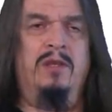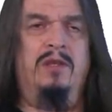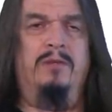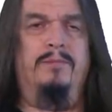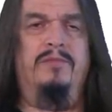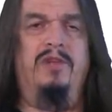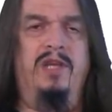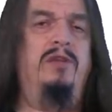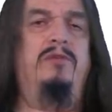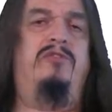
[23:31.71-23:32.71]
You know, the
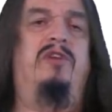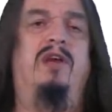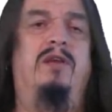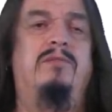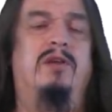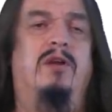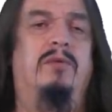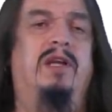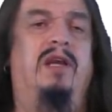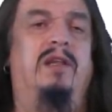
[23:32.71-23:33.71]
Hindus say that
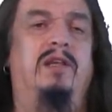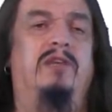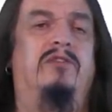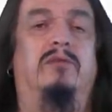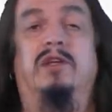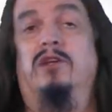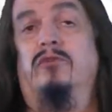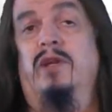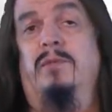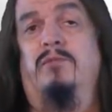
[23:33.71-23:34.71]
our reality is only
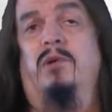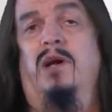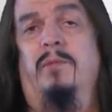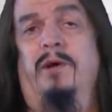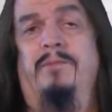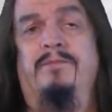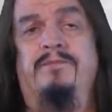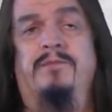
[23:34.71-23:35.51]
a dream of Brahma.